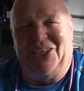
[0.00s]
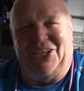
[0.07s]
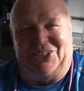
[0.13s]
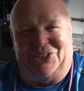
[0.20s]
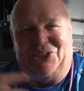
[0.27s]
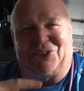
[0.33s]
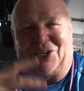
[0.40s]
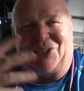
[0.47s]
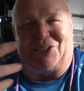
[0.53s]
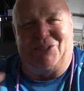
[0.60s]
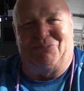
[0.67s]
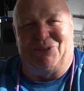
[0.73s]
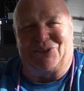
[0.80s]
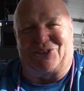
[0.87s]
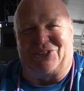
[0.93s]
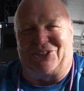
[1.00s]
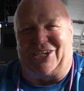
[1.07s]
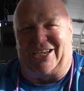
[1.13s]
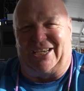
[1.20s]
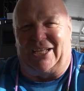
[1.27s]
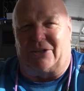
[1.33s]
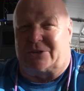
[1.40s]
It does actually push the
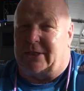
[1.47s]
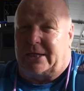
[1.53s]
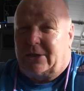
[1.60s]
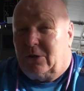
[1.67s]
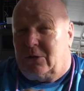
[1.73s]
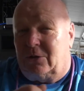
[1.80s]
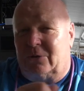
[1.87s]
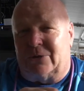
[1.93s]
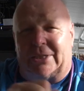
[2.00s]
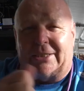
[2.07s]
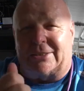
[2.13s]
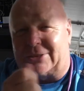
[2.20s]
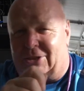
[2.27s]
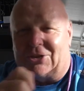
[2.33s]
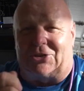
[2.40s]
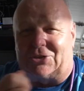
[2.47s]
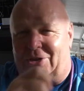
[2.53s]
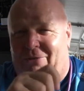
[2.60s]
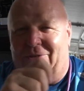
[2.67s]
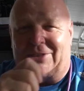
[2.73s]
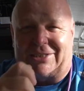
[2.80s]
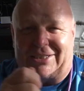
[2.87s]
channel out, saying, "Oh, there's
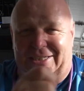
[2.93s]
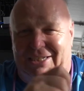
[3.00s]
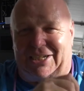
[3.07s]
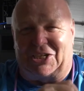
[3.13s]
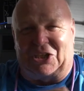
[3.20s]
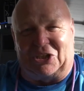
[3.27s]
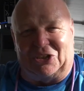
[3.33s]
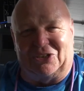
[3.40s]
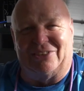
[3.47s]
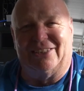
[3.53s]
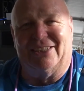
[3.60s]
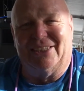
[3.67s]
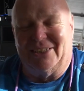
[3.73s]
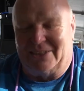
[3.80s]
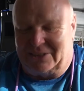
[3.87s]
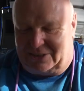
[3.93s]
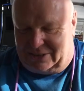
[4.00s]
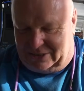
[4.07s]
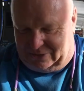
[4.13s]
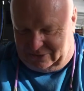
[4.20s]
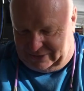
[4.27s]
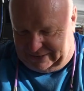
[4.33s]
controversy here." You know,
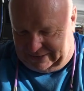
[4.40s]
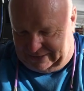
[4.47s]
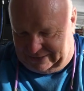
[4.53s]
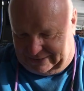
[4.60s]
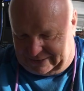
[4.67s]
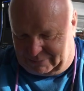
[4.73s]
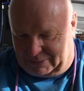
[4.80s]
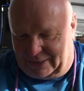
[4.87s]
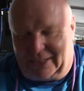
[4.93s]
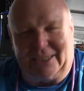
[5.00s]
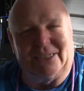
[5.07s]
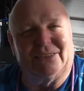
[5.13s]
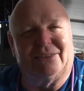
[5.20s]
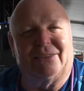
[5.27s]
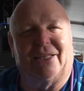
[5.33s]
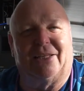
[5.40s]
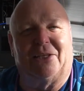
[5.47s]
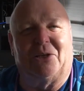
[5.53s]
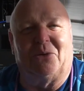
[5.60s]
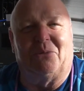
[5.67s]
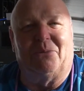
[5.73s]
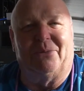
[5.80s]
so it's a bit like
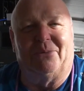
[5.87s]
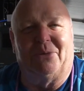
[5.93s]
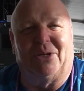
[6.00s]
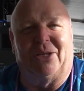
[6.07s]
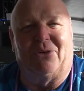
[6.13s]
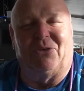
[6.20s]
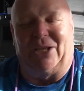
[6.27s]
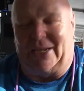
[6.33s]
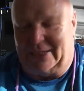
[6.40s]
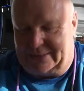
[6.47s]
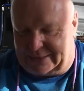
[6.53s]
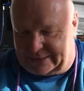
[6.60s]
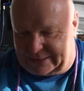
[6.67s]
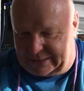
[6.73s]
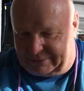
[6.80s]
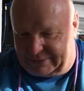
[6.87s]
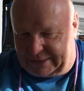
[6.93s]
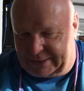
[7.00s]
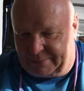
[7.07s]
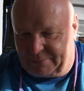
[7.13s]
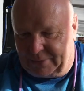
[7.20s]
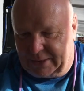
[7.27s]
reality
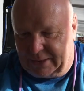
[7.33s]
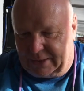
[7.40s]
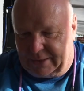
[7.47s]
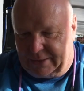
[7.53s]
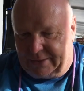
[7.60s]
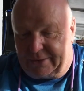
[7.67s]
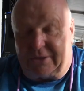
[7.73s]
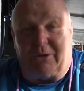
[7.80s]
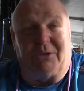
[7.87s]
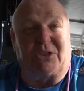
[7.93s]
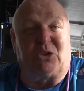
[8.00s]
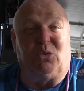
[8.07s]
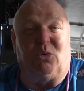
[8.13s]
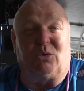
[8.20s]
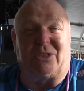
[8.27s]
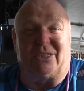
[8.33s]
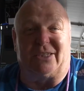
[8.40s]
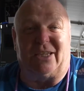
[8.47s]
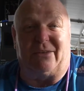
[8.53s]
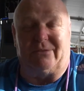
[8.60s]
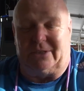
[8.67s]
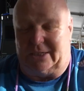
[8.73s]
TV. So it's
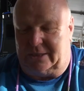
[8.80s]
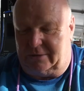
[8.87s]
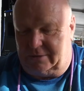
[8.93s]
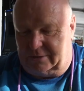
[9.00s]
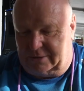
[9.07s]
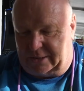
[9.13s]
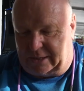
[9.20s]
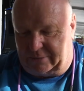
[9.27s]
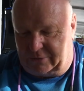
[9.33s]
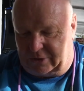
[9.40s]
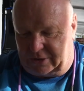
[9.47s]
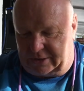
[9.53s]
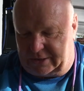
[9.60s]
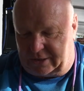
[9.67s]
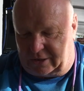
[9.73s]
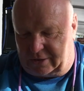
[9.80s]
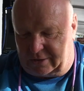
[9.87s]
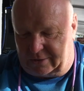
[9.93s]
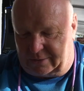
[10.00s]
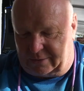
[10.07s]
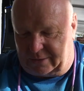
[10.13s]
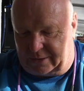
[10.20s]
7:15 now. I've got to start
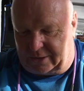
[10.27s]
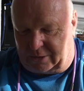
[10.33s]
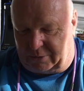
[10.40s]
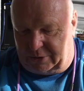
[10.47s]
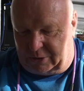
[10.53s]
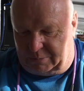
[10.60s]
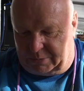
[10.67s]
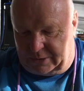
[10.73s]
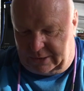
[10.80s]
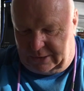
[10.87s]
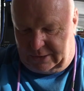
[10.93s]
going up.